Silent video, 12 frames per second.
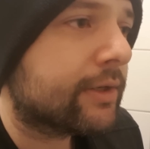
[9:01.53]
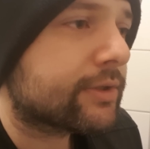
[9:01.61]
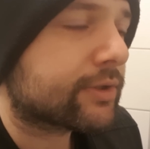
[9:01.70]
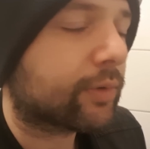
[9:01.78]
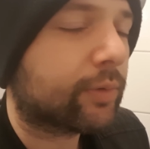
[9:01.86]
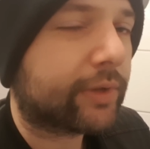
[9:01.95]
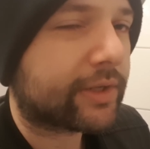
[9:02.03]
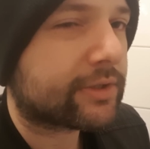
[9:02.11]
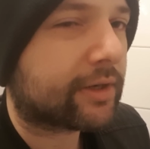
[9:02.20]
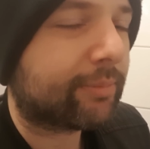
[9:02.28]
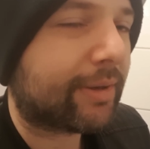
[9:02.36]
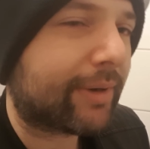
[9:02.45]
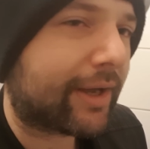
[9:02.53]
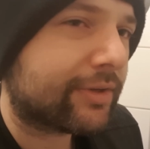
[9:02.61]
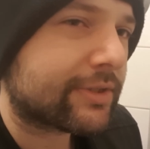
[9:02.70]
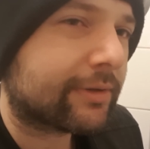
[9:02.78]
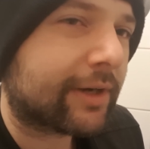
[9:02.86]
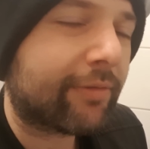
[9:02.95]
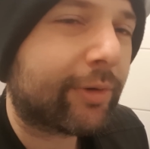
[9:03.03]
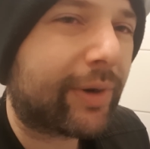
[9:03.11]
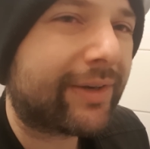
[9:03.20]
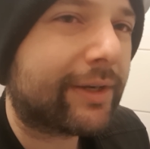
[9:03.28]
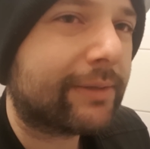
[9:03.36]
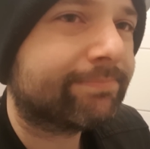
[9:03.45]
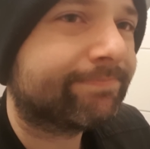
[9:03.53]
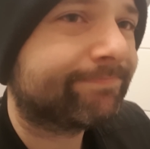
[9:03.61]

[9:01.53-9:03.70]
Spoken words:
So that's going to be my answer. Have a great day.